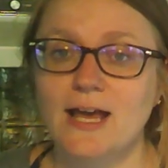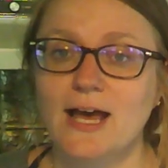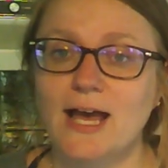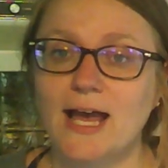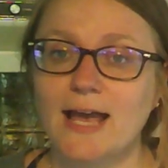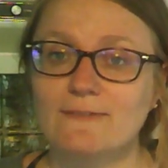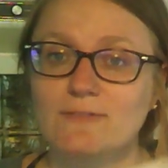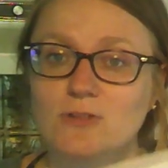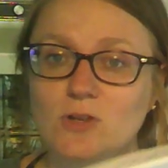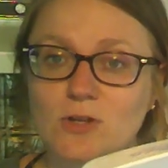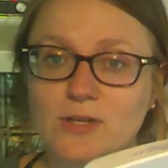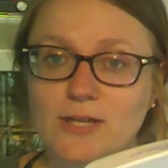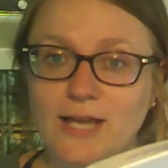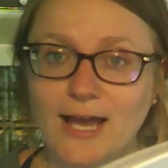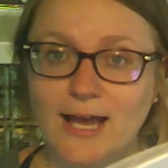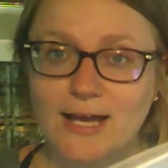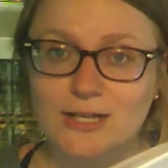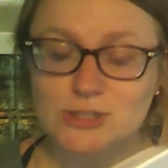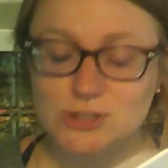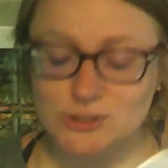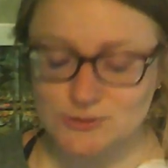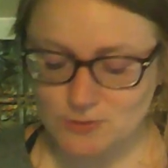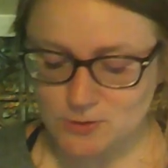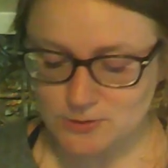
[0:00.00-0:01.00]
I have a little
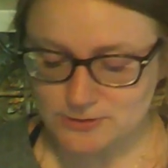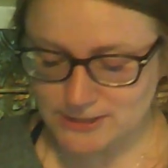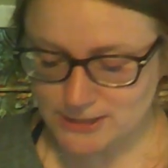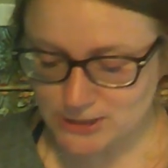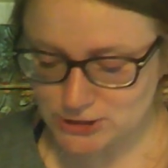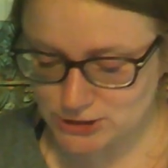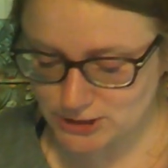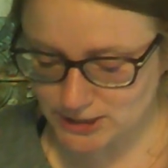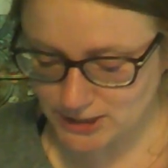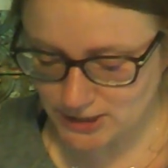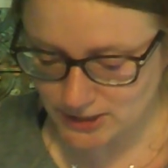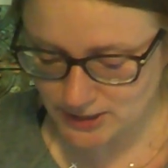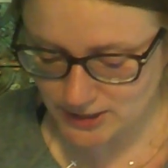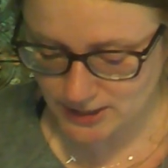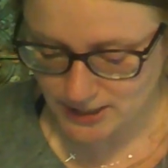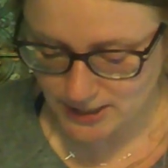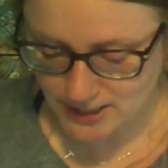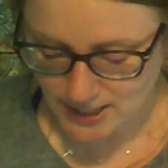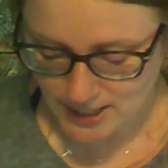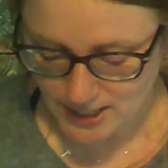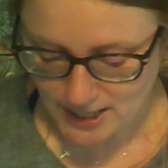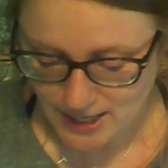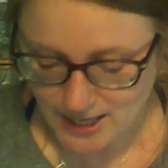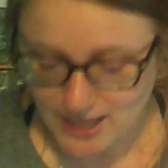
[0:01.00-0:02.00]
casserole dish here,
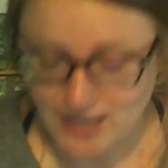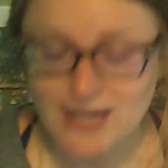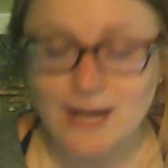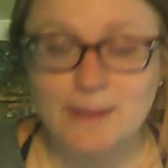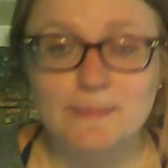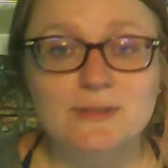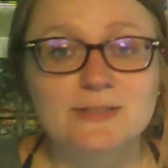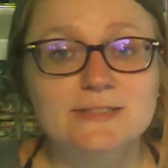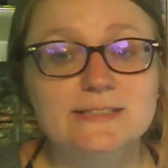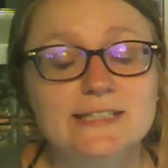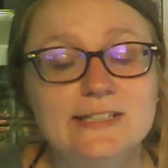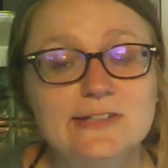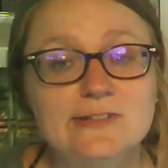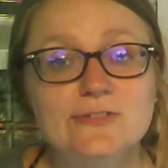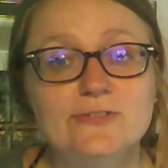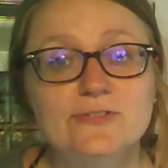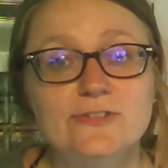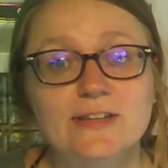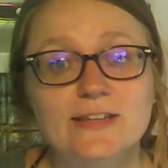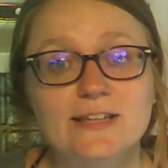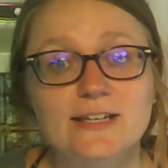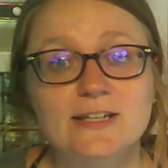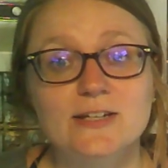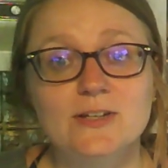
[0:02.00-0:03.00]
and I'm just going to
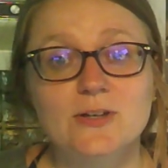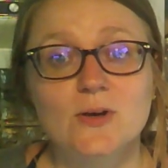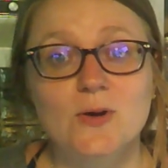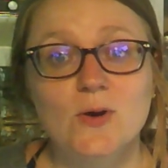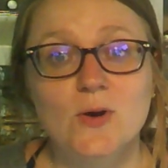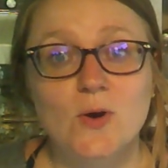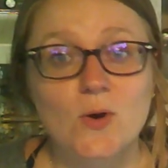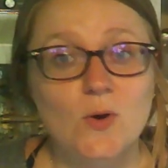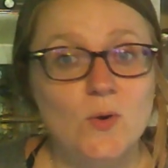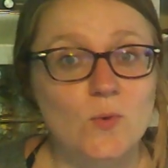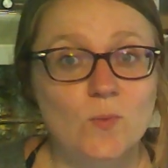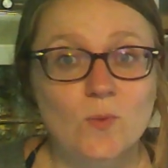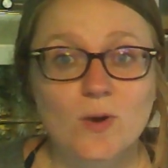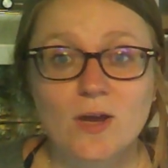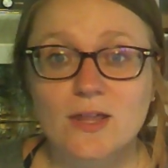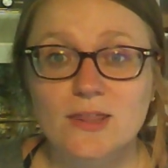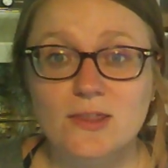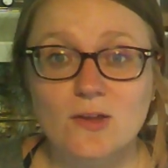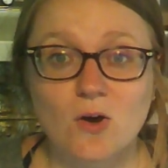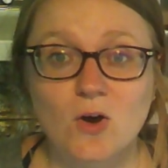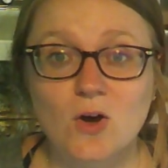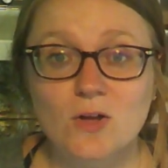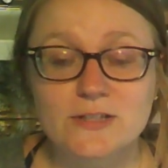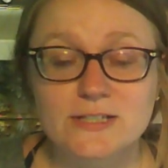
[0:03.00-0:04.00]
fill it with
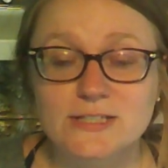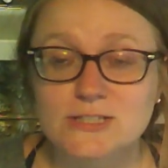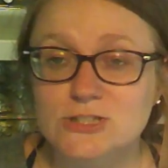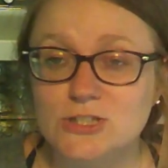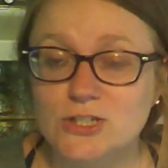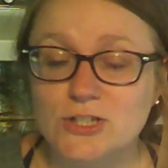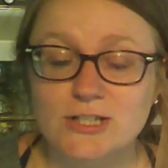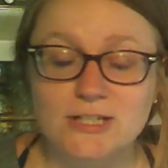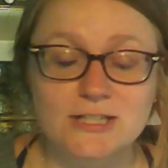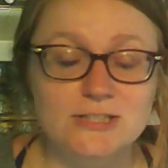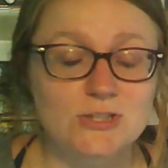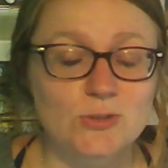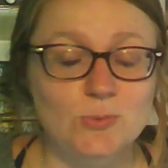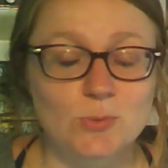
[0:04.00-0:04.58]
all these goodies.